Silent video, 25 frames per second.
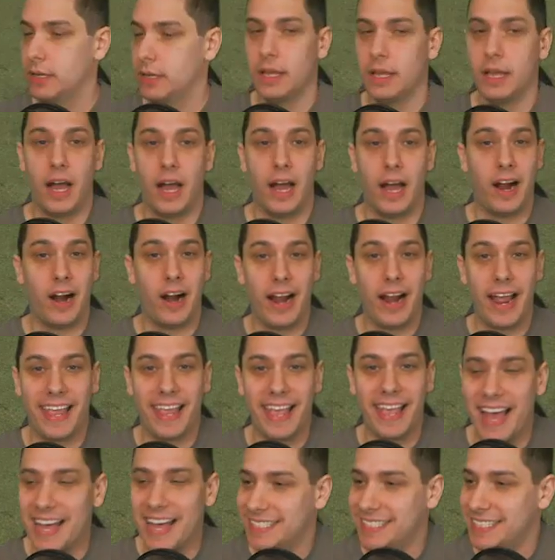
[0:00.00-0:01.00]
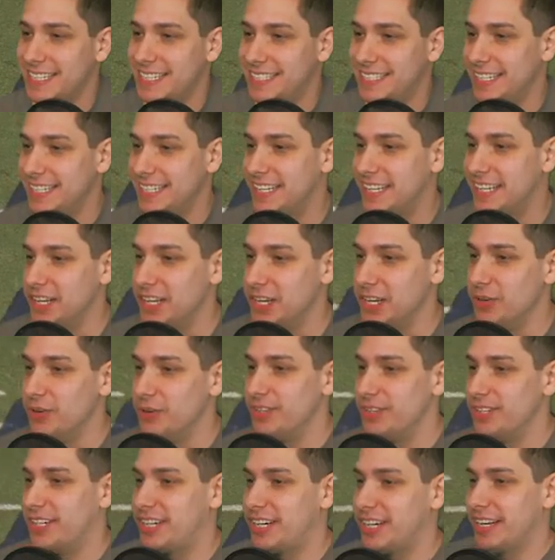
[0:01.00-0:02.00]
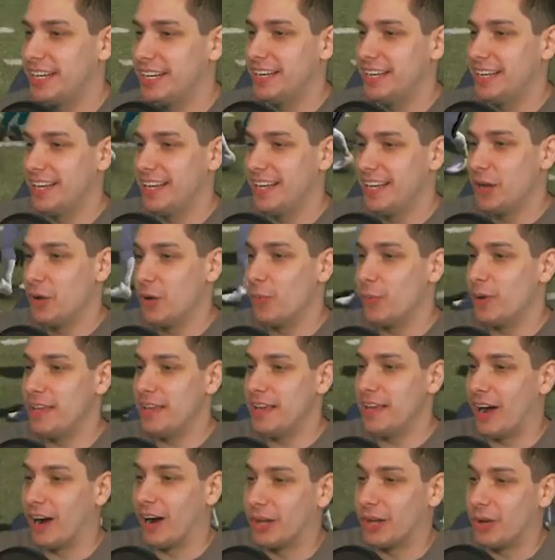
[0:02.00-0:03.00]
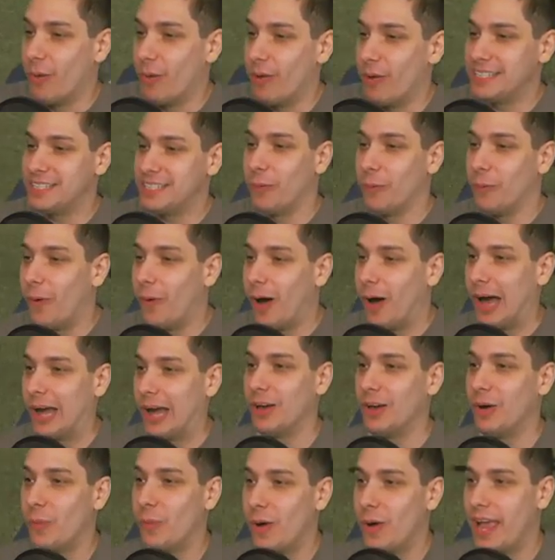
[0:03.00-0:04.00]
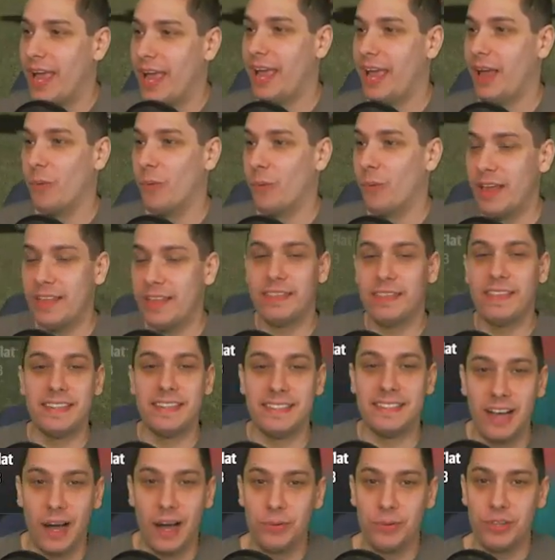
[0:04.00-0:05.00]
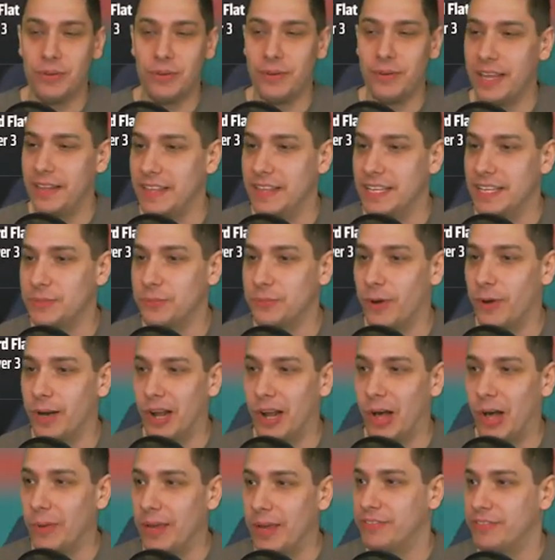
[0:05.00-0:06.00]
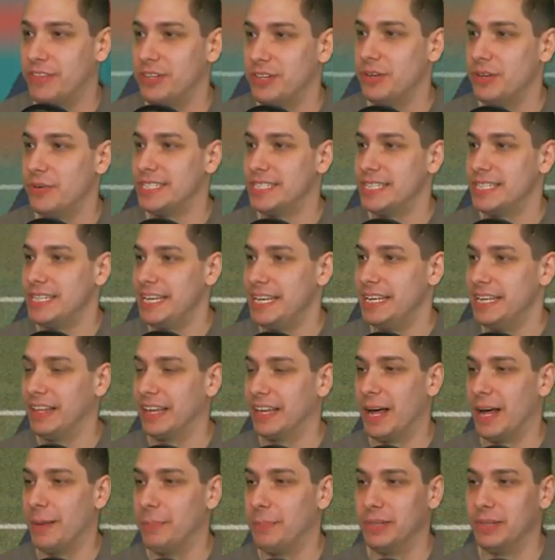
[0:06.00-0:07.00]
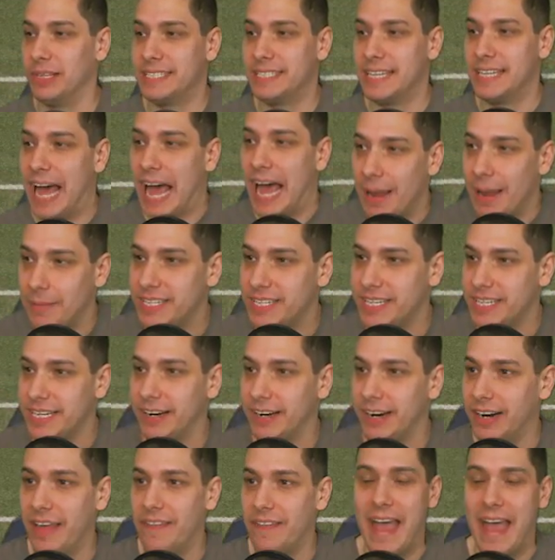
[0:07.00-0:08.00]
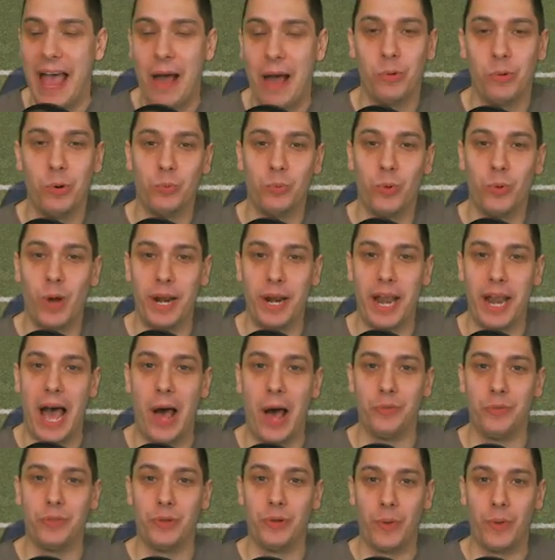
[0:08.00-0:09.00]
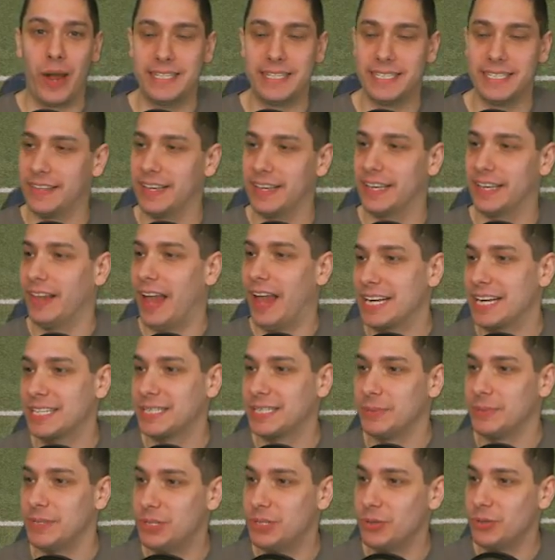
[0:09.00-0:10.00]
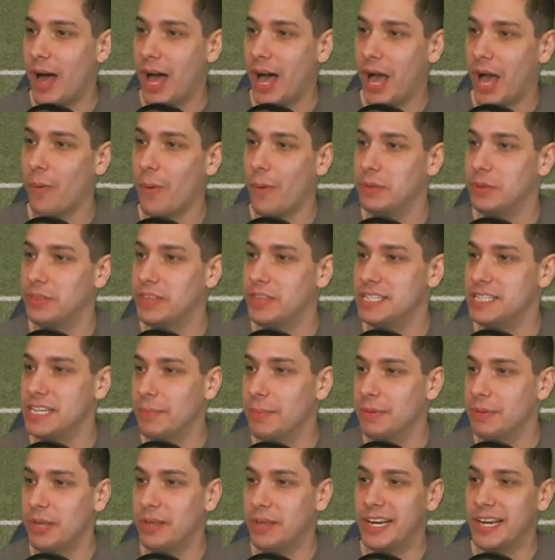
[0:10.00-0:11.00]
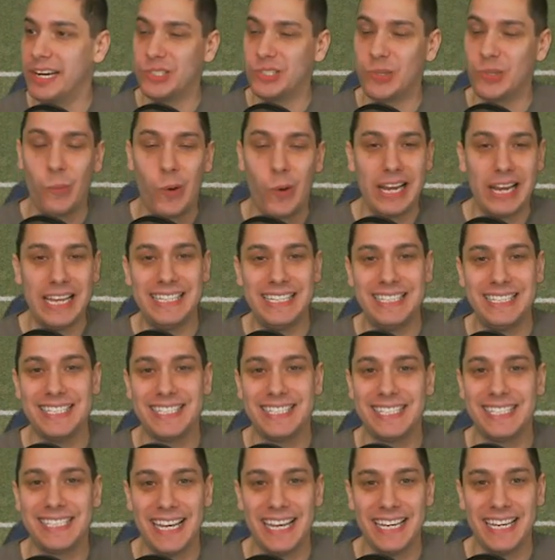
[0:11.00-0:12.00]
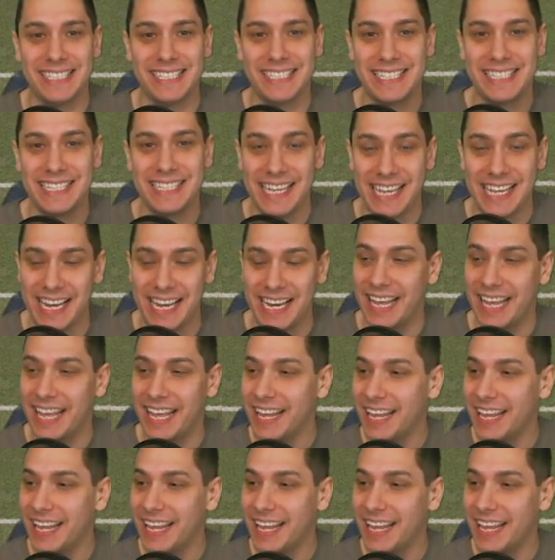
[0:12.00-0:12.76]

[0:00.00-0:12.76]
All right, guys. This is huge we are going to walk away with the W in this one. All we have to do is kneel a couple of times here, and that will run out the rest of the clock. So we do walk away with the W here, 20 to 16.